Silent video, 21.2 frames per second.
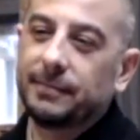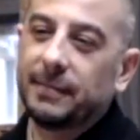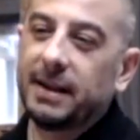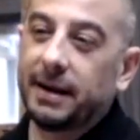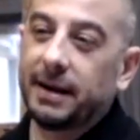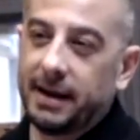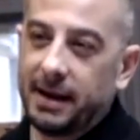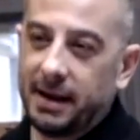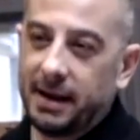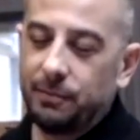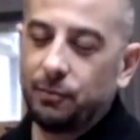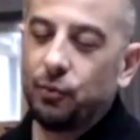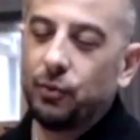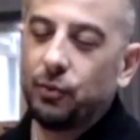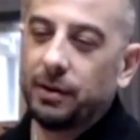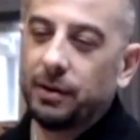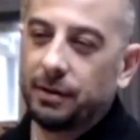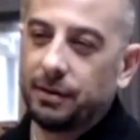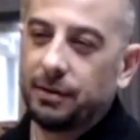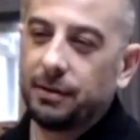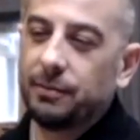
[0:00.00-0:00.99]
that came
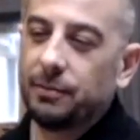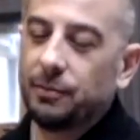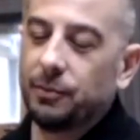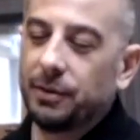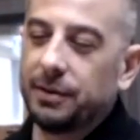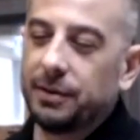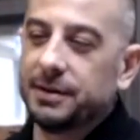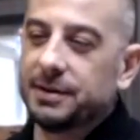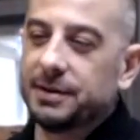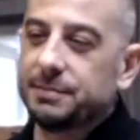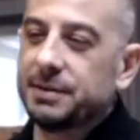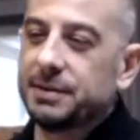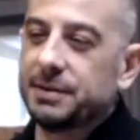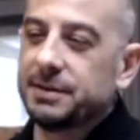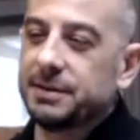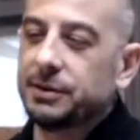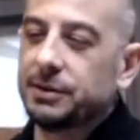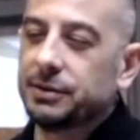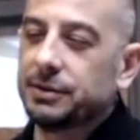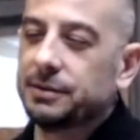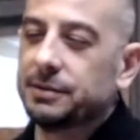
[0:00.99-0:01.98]
with this
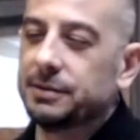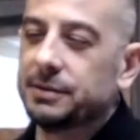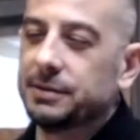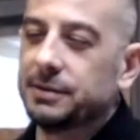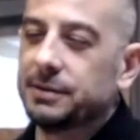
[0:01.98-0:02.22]
position.